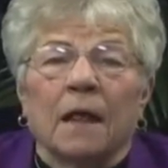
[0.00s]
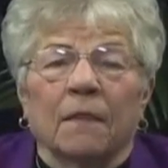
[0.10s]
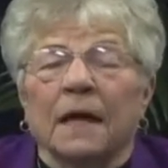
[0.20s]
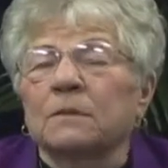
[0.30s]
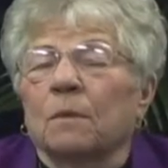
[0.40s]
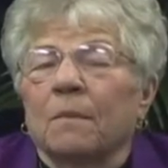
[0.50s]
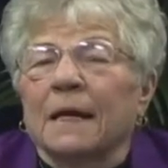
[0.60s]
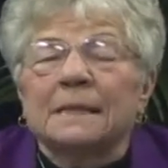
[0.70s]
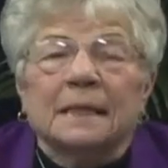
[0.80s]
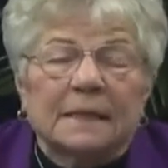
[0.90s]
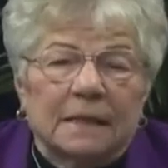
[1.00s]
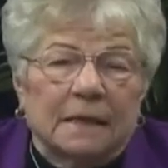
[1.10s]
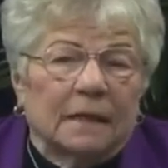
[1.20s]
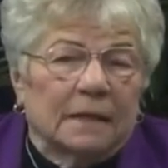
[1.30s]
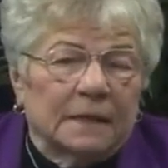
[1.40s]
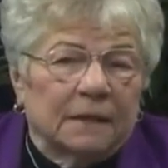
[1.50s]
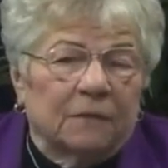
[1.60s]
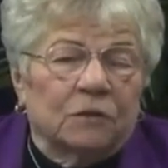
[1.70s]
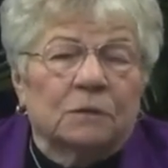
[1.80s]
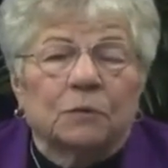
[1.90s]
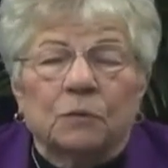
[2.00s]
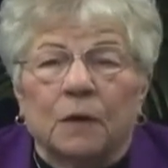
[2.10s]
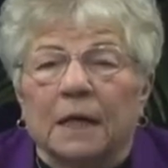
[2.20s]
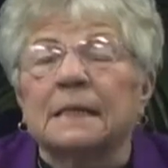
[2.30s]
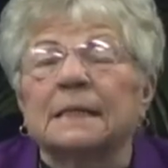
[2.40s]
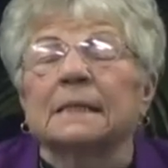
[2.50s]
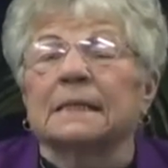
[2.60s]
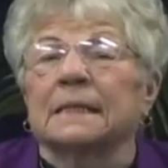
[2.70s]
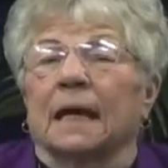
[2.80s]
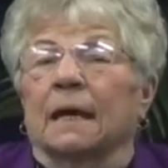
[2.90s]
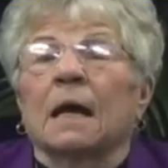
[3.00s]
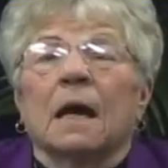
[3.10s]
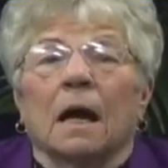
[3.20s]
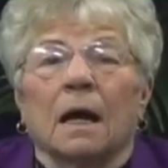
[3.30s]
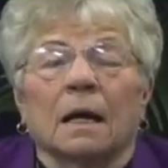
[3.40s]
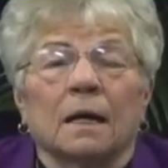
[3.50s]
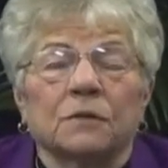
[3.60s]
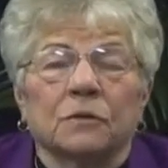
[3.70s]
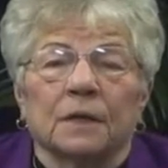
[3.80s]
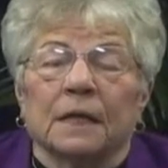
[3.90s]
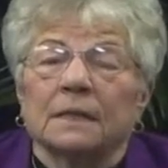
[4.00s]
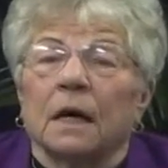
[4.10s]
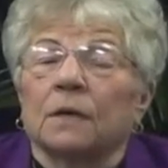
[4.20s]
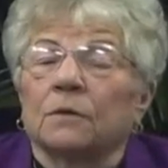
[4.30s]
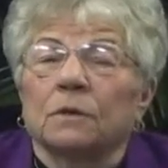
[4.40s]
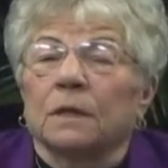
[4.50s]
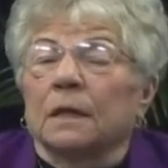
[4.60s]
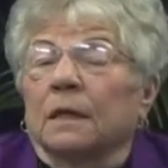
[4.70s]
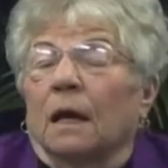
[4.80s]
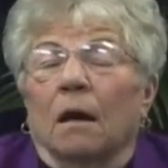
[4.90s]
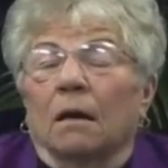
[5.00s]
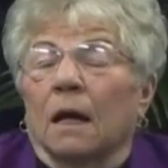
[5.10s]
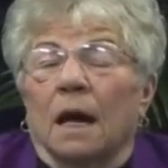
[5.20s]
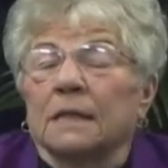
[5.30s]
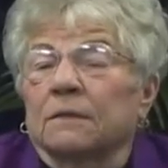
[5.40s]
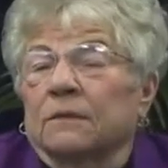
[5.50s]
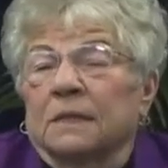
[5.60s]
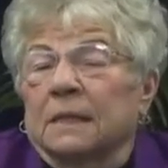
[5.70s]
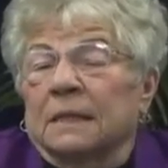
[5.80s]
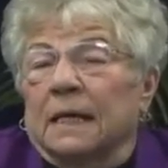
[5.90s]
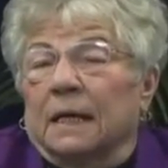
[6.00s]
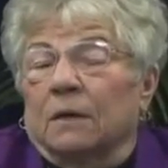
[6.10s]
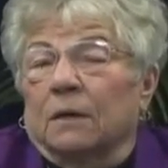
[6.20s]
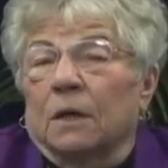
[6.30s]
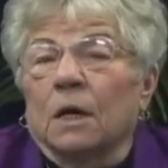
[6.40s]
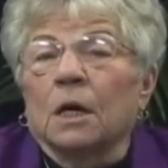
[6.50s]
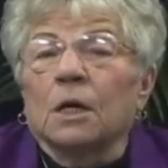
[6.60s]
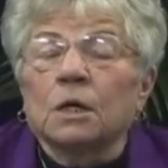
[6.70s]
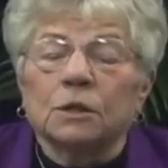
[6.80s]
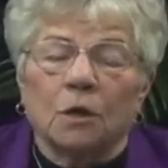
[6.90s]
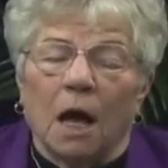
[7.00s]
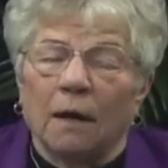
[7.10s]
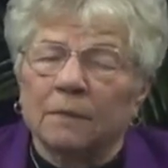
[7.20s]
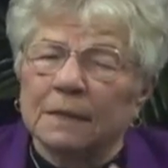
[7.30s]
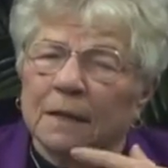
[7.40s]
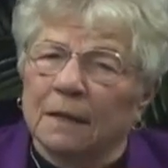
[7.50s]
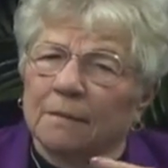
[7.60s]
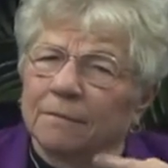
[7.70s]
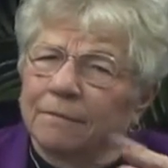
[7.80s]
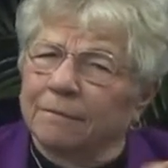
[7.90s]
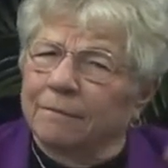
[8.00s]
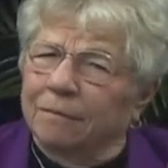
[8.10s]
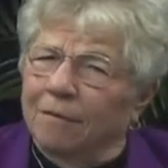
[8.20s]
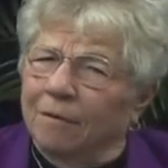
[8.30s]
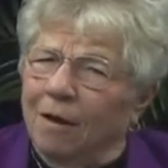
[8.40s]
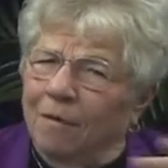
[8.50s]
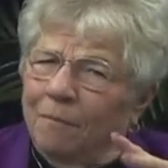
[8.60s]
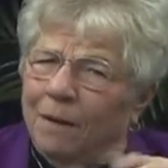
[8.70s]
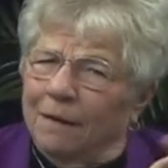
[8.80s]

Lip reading: That's what makes us the difference between us and, say, a country that's under the guise of a dictator. So I was kind of thrown off by